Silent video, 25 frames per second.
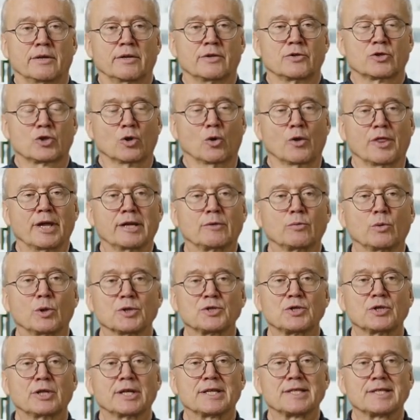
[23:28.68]
So that
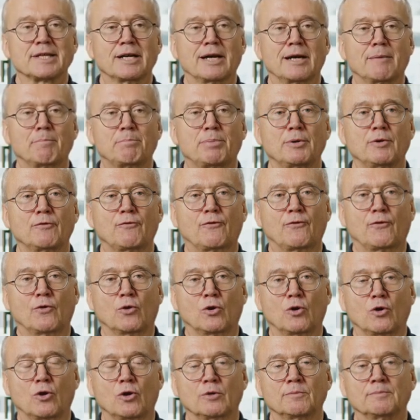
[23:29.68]
was an example
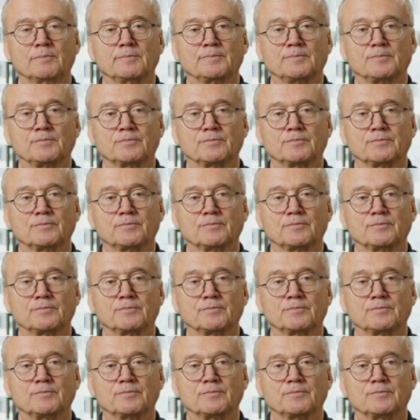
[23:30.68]
for